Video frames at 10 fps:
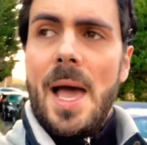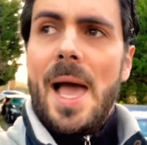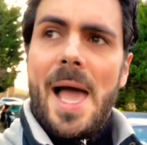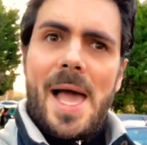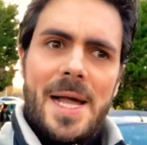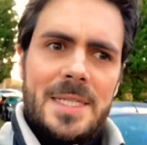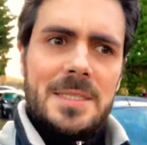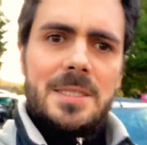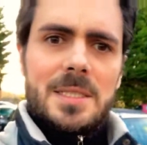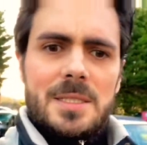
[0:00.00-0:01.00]

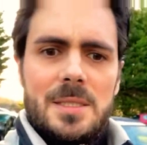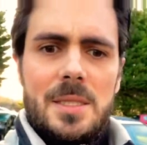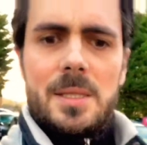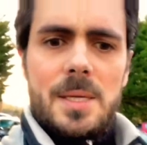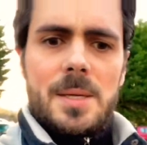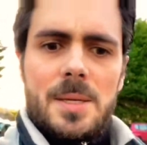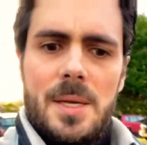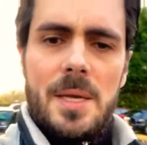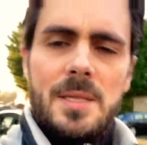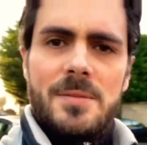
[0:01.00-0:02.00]
And the
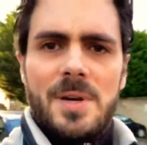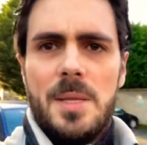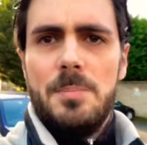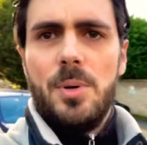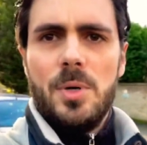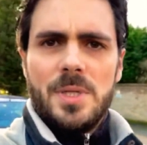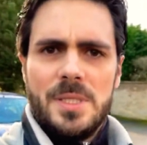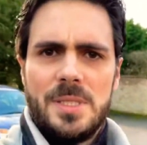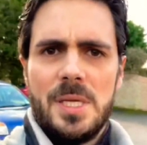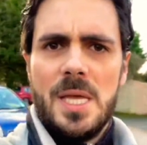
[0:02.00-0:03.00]
very
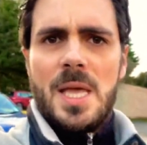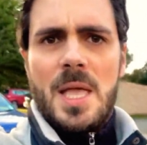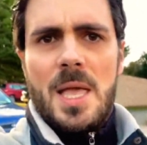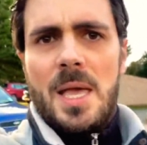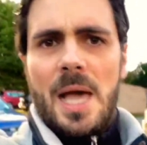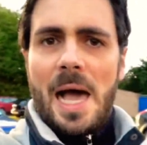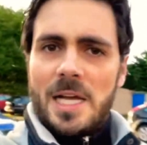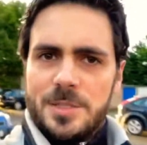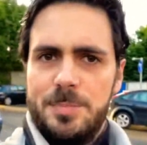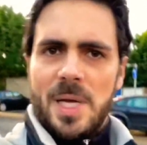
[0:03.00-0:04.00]
important
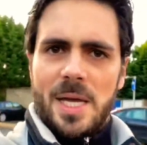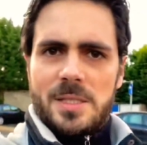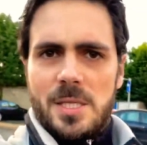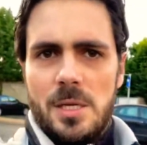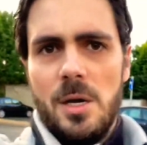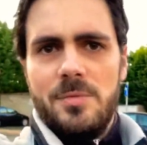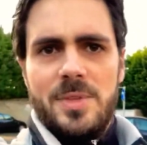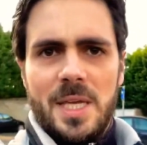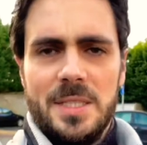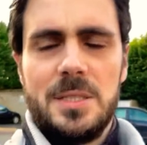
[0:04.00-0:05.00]
aspect of
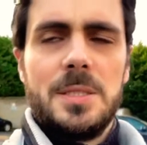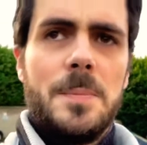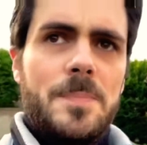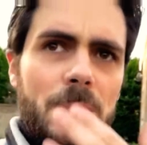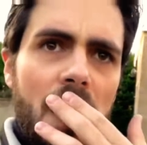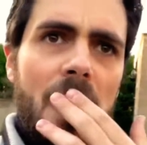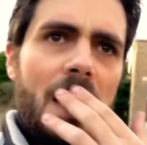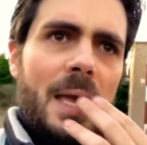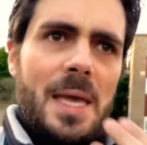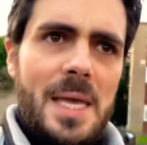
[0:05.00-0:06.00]
this
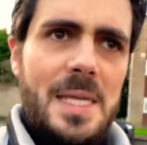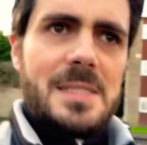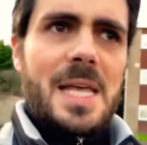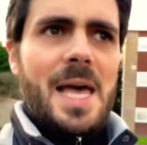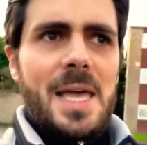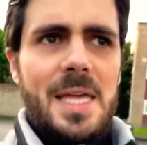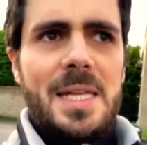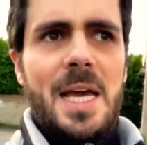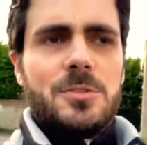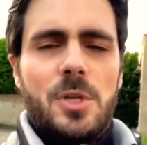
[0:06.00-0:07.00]
is that it
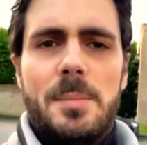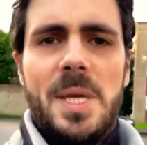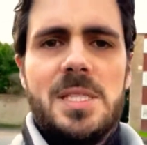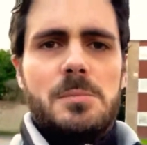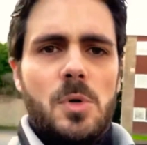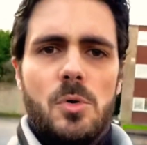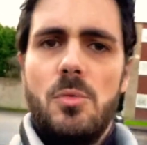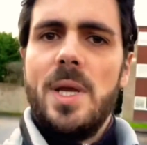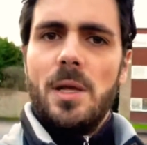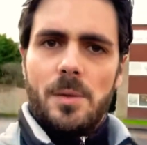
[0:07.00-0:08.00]
actually makes it more
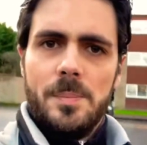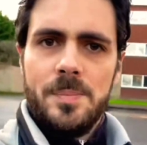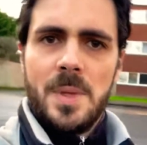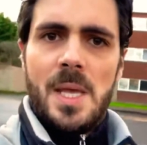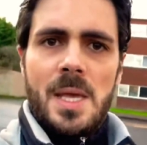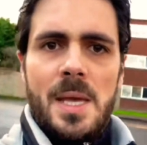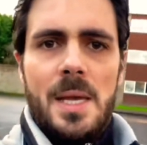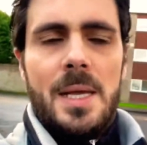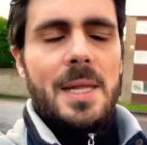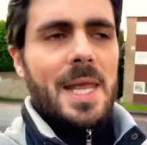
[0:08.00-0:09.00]
real.
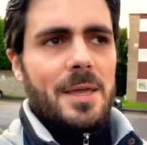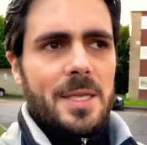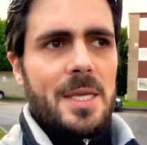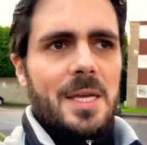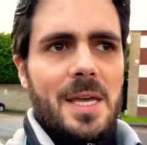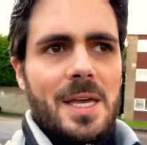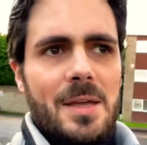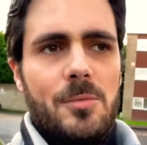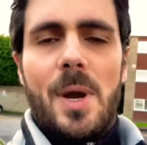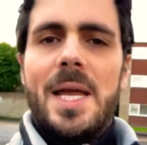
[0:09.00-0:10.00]
Like
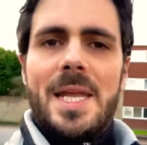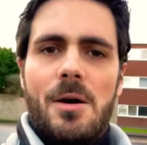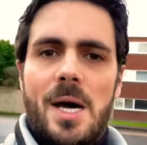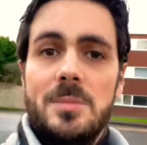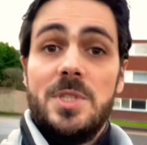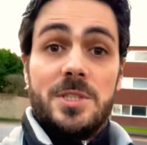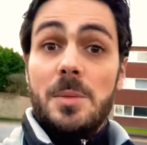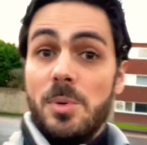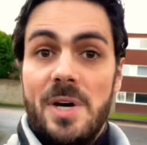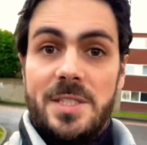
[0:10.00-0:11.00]
right now I'm just
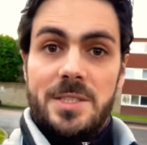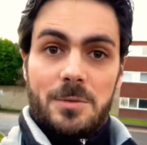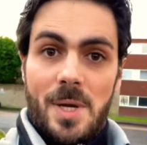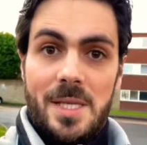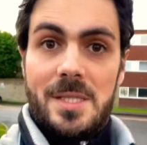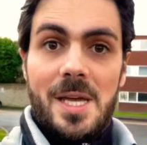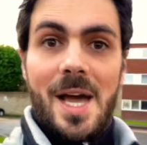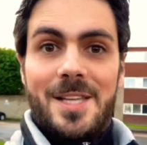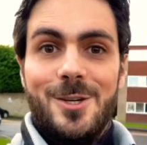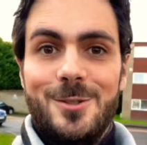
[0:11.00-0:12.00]
improvising, right?
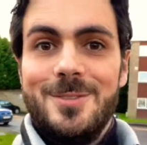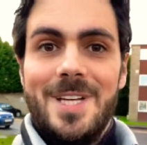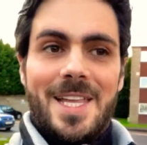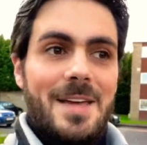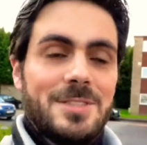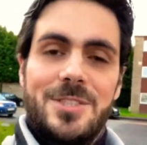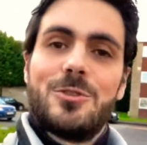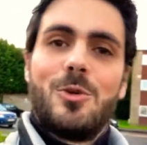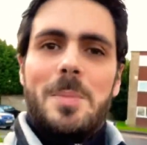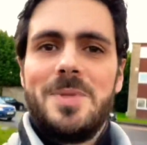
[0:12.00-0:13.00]
I haven't
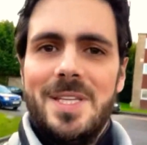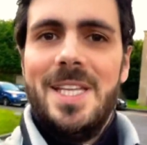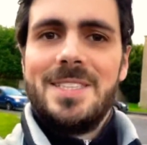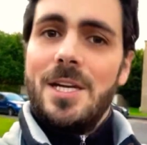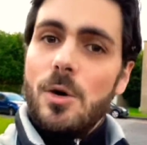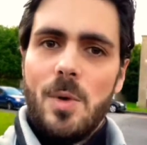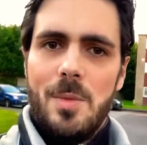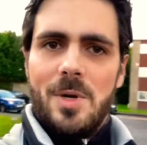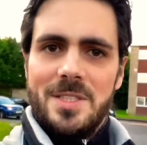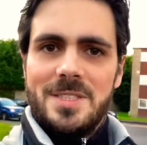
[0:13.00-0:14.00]
scripted this. I know what I
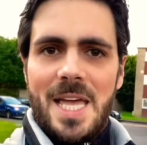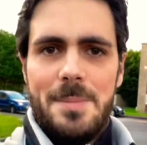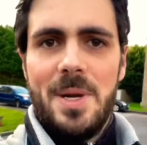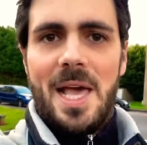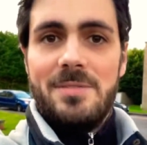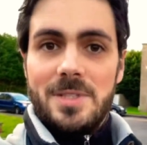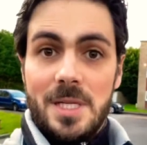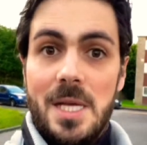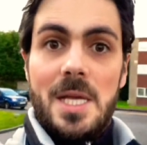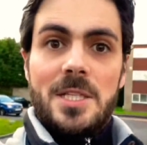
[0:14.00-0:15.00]
want to say, but I
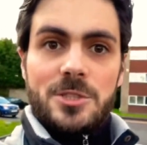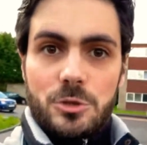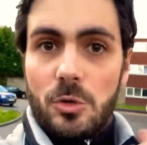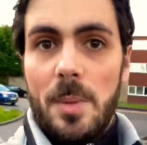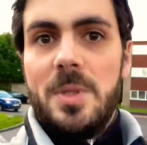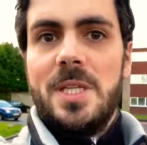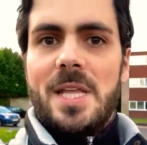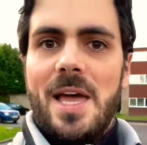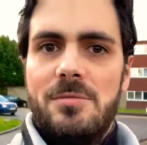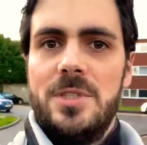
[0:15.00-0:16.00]
haven't scripted
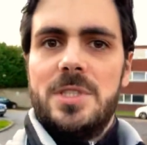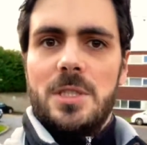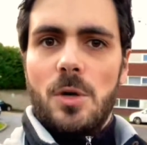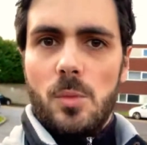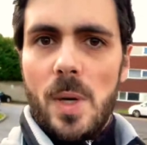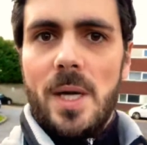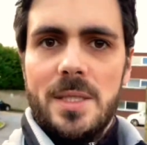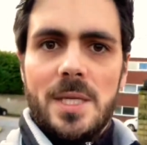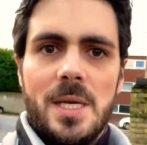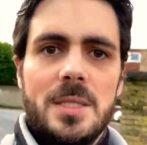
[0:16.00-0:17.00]
every single
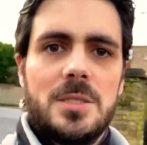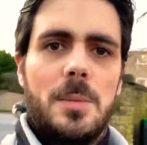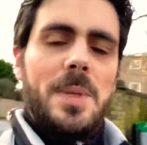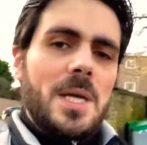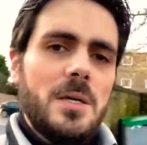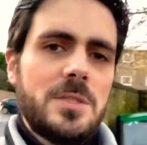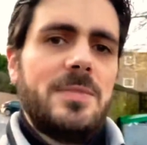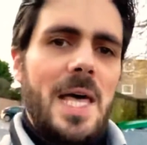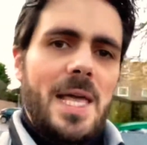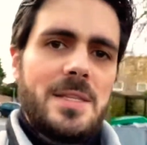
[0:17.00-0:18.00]
word. So because
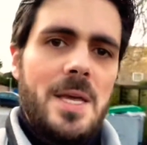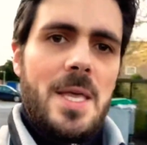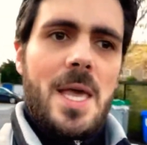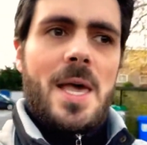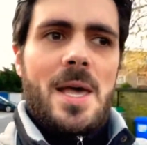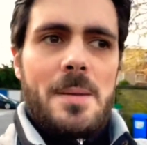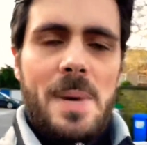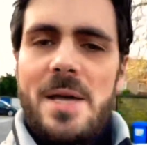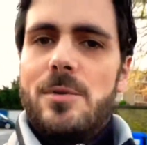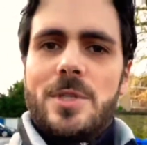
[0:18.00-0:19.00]
of that,
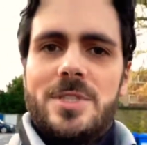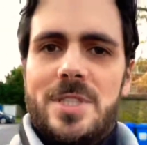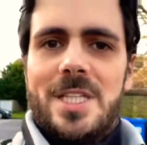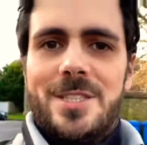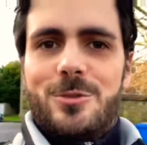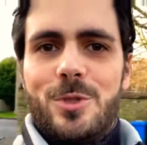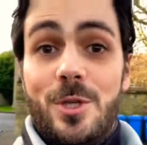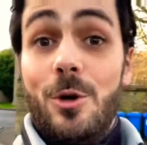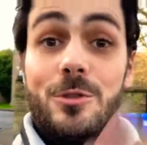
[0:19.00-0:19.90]
my voice is doing all